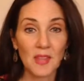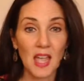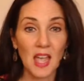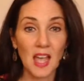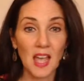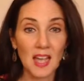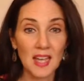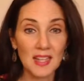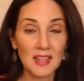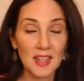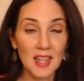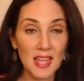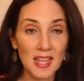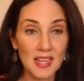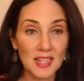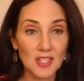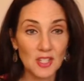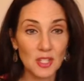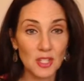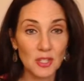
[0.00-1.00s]
I
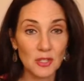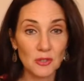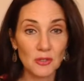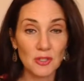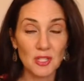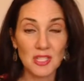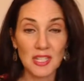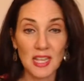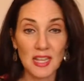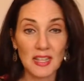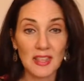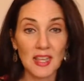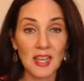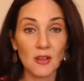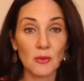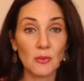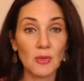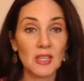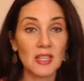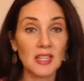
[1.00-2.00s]
like to say
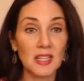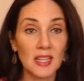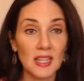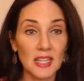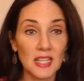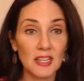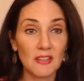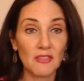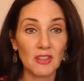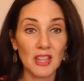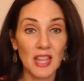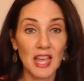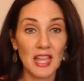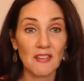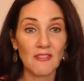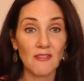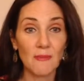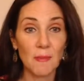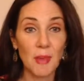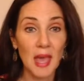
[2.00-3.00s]
that we live
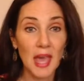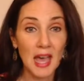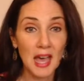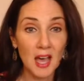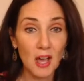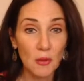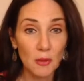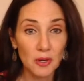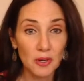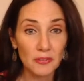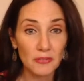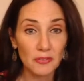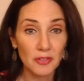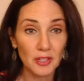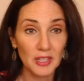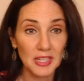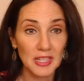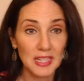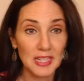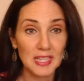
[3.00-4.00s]
life
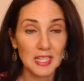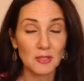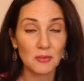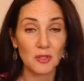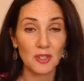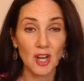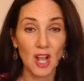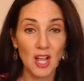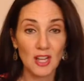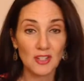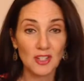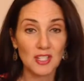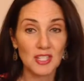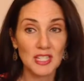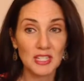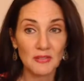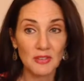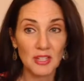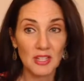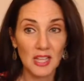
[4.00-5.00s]
powerfully, because we're not just
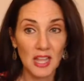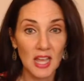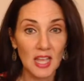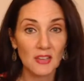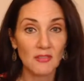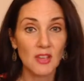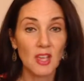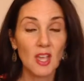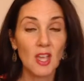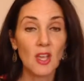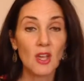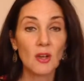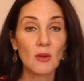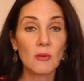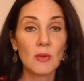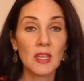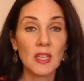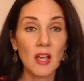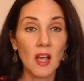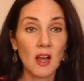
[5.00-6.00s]
living life.
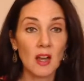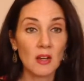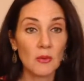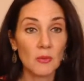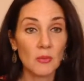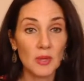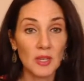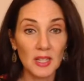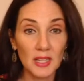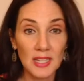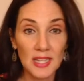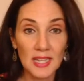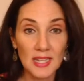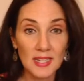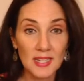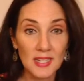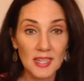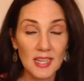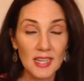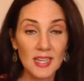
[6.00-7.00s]
We are
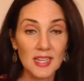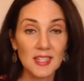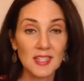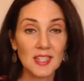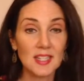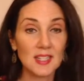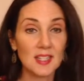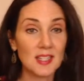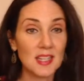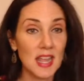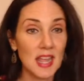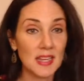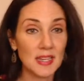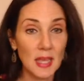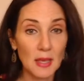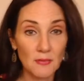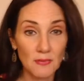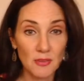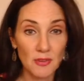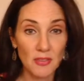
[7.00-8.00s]
willing to stand
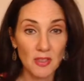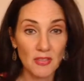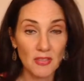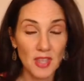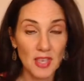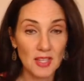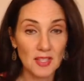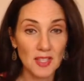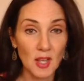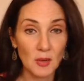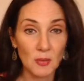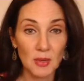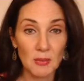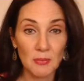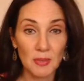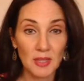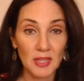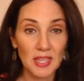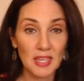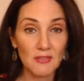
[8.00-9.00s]
up for the things that we
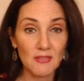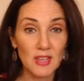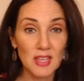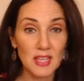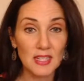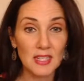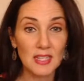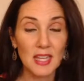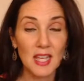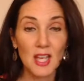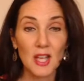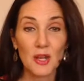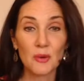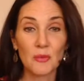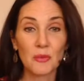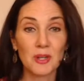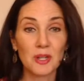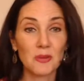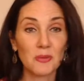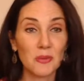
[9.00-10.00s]
believe in.
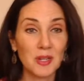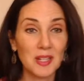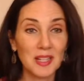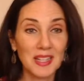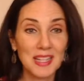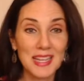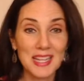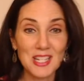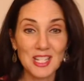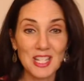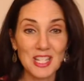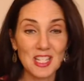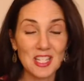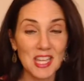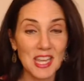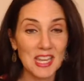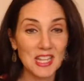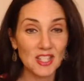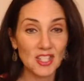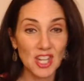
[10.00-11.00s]
We're willing to
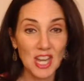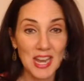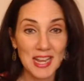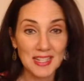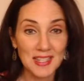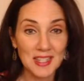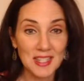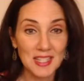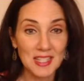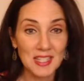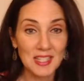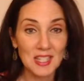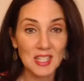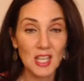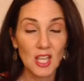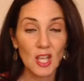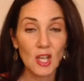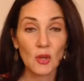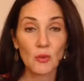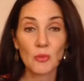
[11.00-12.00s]
take chances.
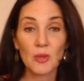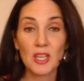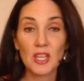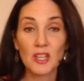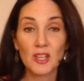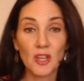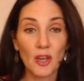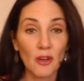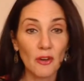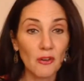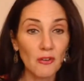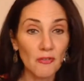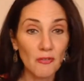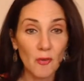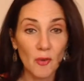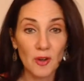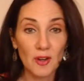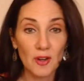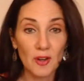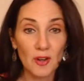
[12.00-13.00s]
We go
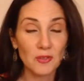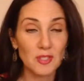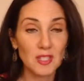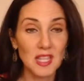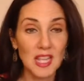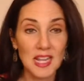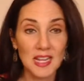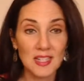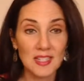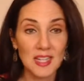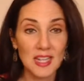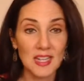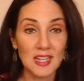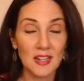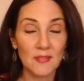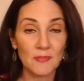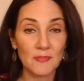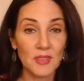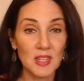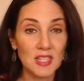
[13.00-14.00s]
for those things and
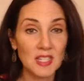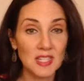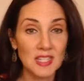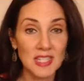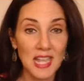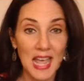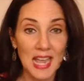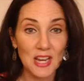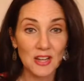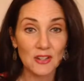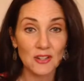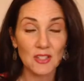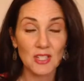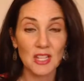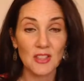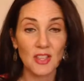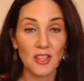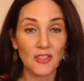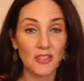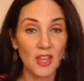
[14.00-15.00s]
the desires
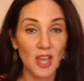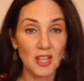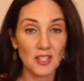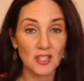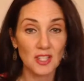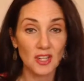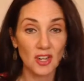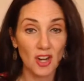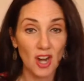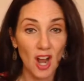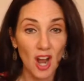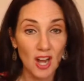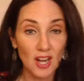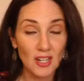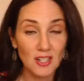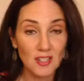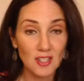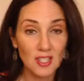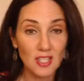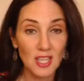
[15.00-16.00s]
and the thoughts in our
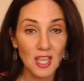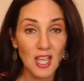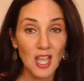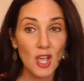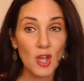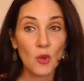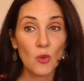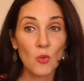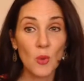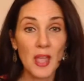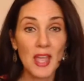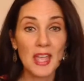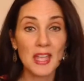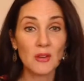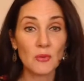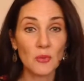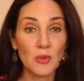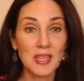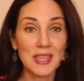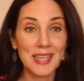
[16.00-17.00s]
hearts.
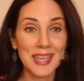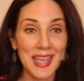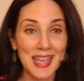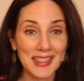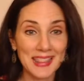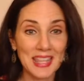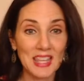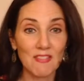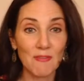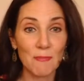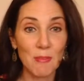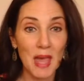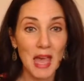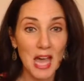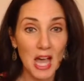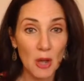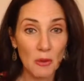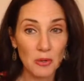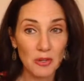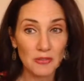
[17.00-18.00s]
When we can live
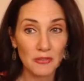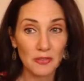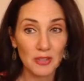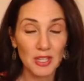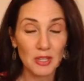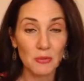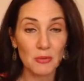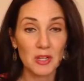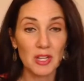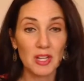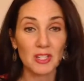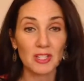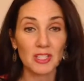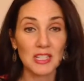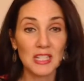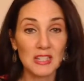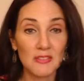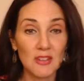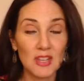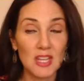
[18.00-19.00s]
powerfully, we are
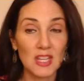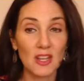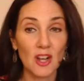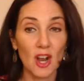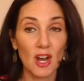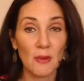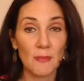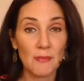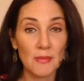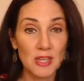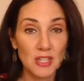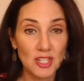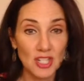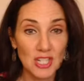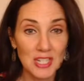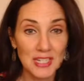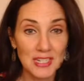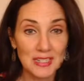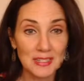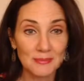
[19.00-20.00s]
living our
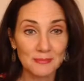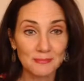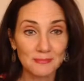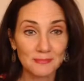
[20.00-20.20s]
mission.